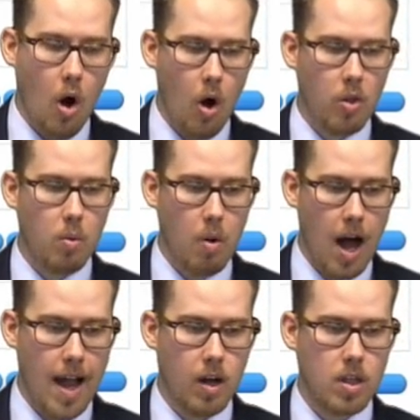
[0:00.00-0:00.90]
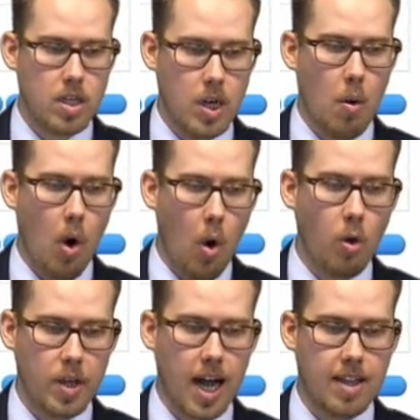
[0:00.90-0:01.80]
all the while
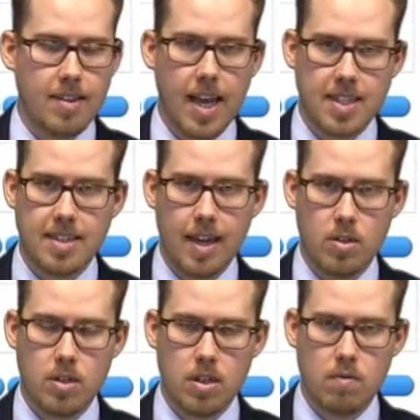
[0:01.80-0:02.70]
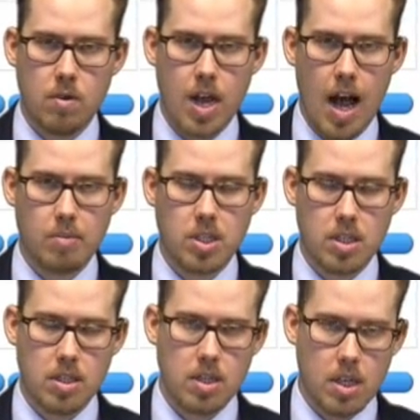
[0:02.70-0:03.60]
holding on to that standard delivery
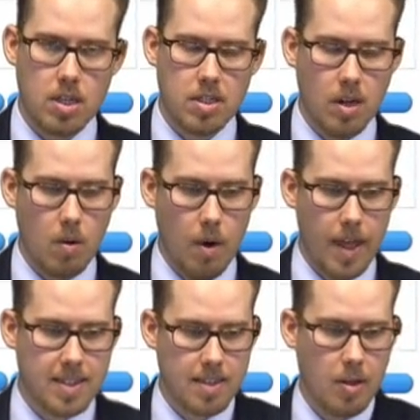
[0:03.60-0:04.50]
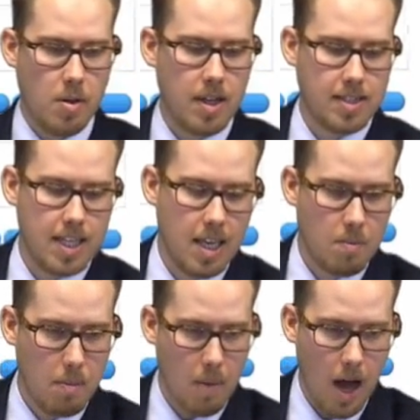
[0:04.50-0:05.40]
option. So that's another thing to
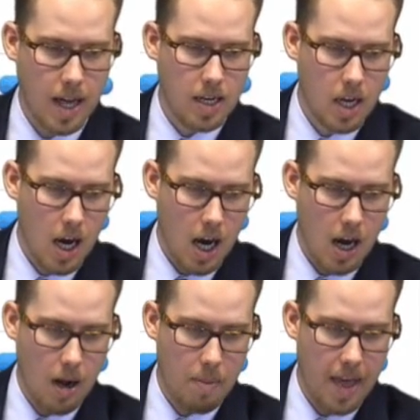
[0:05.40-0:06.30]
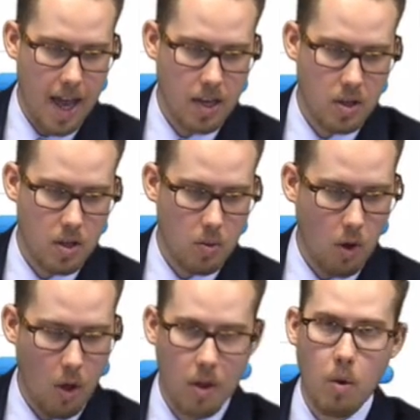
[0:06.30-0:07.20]
keep in mind, that
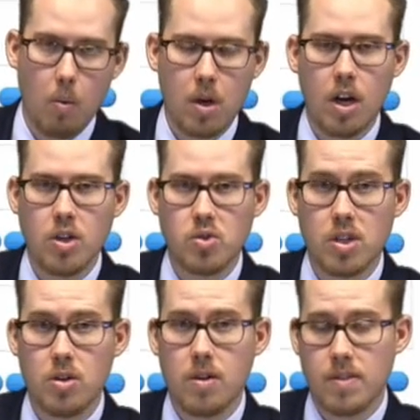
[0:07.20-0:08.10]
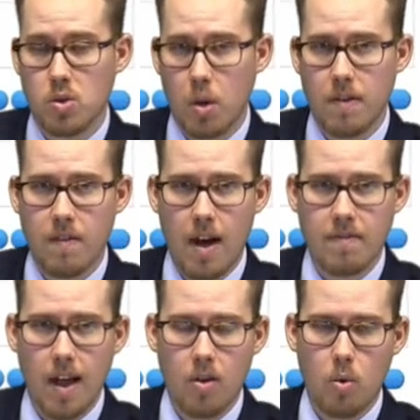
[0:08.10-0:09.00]
although a $100 or even
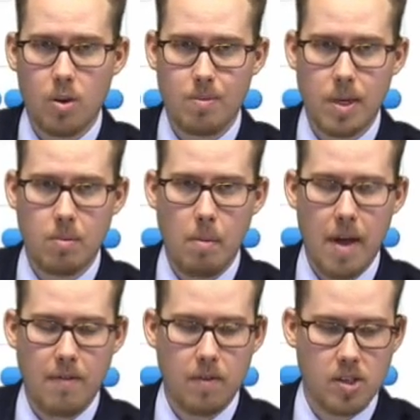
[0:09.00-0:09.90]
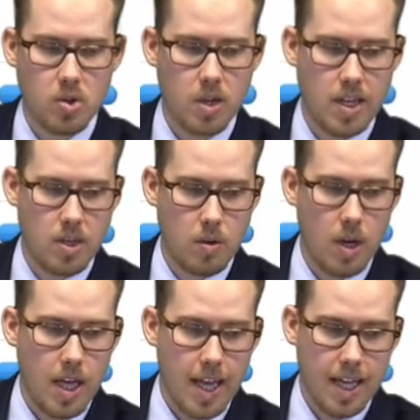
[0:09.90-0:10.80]
$25 order minimum may frustrate you,
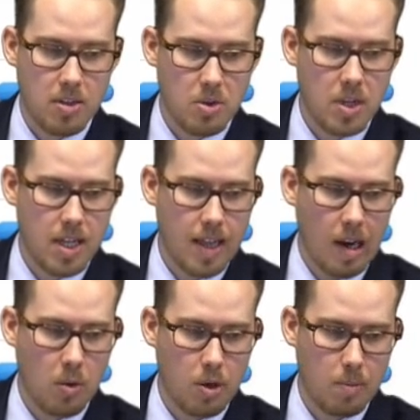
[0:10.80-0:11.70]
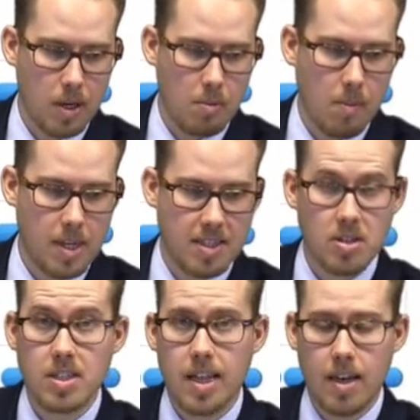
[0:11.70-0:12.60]
included in that order minimum is
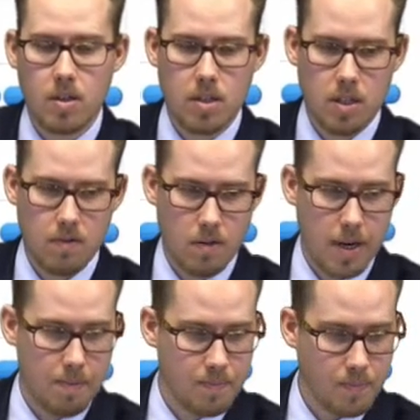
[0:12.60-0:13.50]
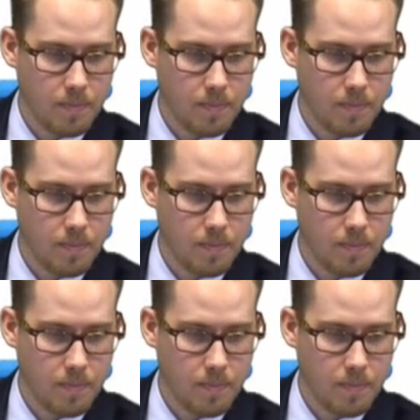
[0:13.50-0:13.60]
your standard delivery.